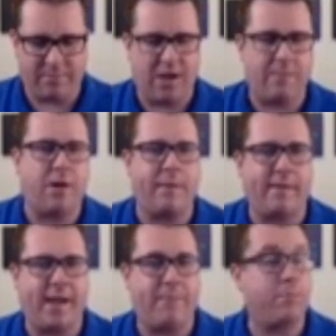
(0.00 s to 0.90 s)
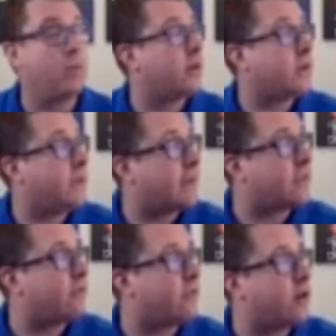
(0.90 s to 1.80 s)
my laptop on my lap,
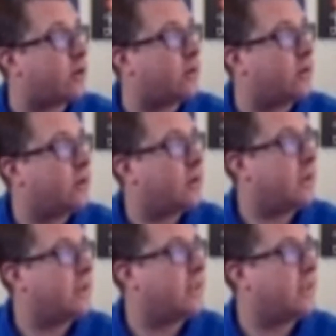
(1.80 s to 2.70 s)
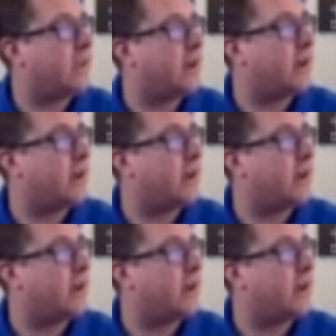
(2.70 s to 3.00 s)
looking at the phone in